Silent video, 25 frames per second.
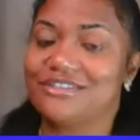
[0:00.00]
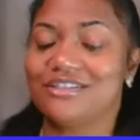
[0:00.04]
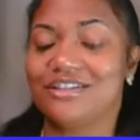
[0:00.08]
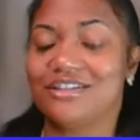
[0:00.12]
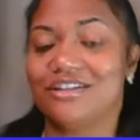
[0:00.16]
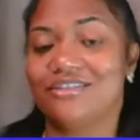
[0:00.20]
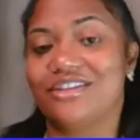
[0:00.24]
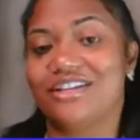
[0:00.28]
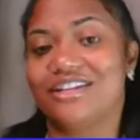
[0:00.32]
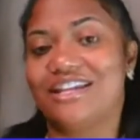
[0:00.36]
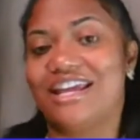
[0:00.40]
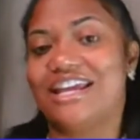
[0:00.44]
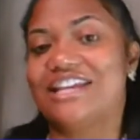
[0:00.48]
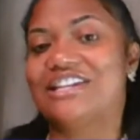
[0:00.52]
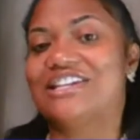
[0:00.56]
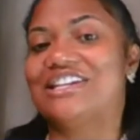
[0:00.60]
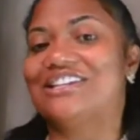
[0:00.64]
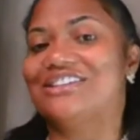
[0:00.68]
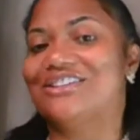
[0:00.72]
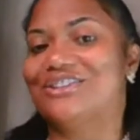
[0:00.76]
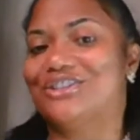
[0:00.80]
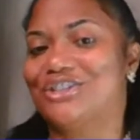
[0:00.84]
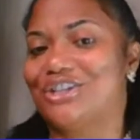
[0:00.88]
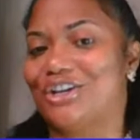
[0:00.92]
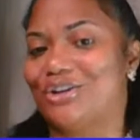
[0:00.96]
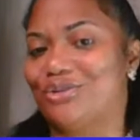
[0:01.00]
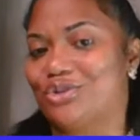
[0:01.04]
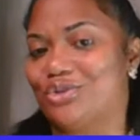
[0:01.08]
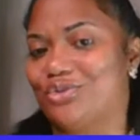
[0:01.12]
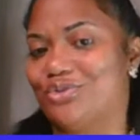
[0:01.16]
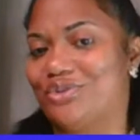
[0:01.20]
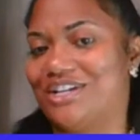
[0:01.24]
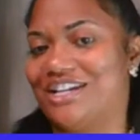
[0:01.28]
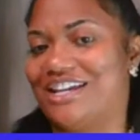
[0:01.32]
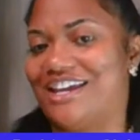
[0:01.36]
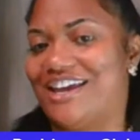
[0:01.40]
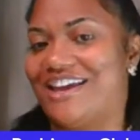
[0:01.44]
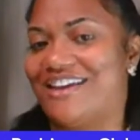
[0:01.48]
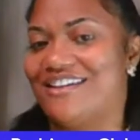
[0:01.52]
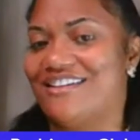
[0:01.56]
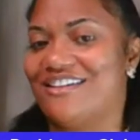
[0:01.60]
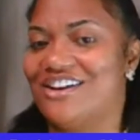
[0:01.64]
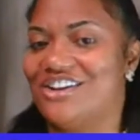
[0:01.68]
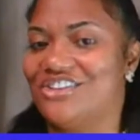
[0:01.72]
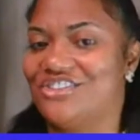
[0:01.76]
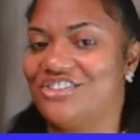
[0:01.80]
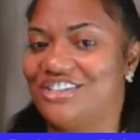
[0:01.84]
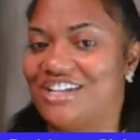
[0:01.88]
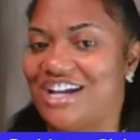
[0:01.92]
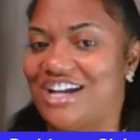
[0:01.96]
So then they need to show
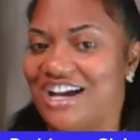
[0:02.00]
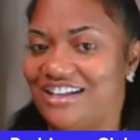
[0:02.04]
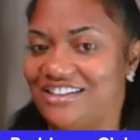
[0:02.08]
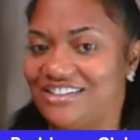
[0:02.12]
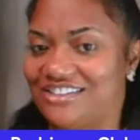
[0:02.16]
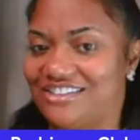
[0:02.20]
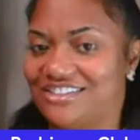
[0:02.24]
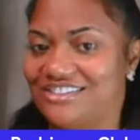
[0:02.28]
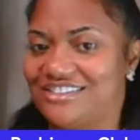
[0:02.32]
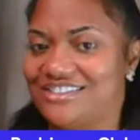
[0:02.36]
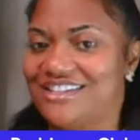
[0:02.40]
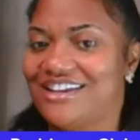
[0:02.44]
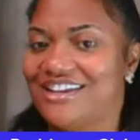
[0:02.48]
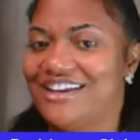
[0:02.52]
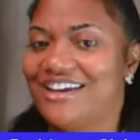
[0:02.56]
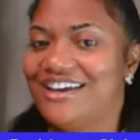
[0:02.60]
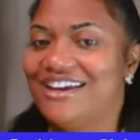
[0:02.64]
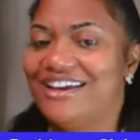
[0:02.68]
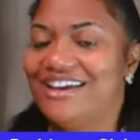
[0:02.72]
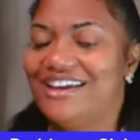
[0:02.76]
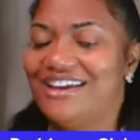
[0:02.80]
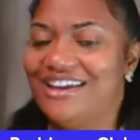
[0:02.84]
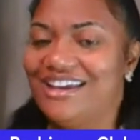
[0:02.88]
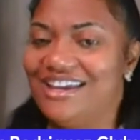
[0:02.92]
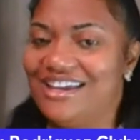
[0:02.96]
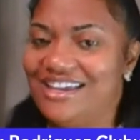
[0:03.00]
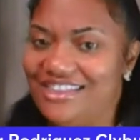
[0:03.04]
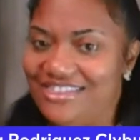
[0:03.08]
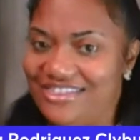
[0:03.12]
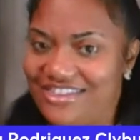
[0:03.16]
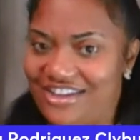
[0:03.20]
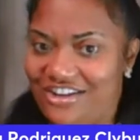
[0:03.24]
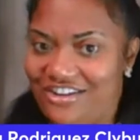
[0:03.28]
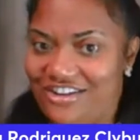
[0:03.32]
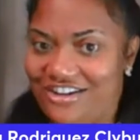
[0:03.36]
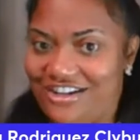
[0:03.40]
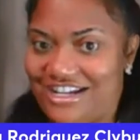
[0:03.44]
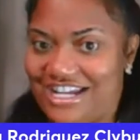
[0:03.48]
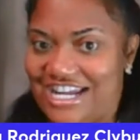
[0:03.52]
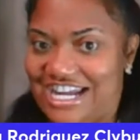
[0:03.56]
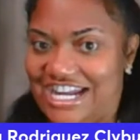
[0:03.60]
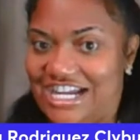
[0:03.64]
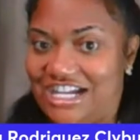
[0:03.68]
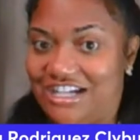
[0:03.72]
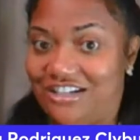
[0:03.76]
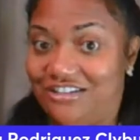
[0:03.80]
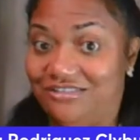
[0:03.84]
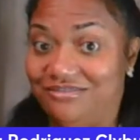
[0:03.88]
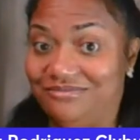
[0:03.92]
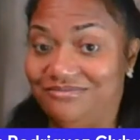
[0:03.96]
$2,800 in their
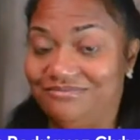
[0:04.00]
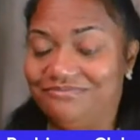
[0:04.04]
account.